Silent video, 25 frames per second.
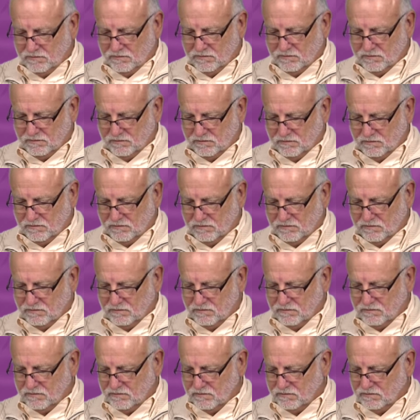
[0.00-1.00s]

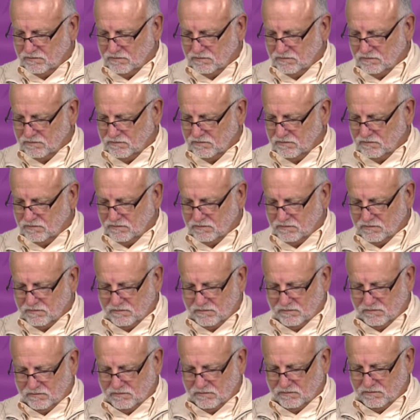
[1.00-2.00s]

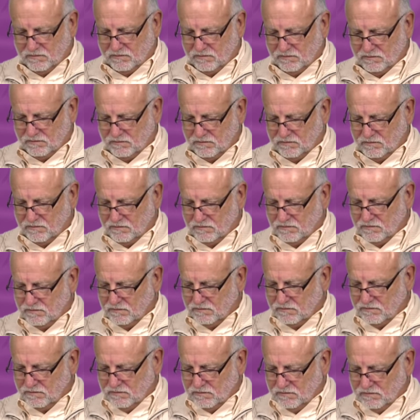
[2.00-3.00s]

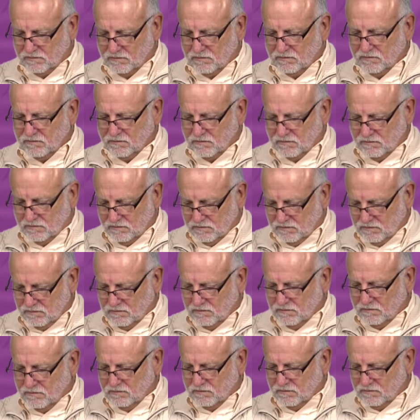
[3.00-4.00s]

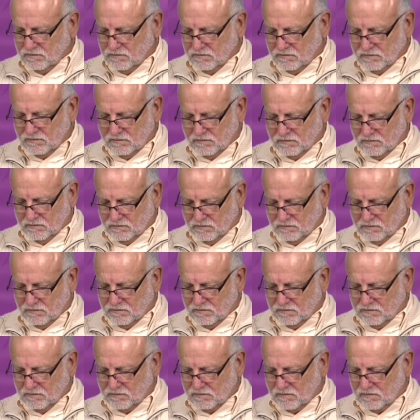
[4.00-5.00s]

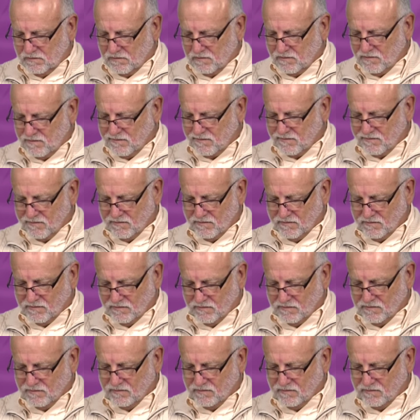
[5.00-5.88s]
(silent)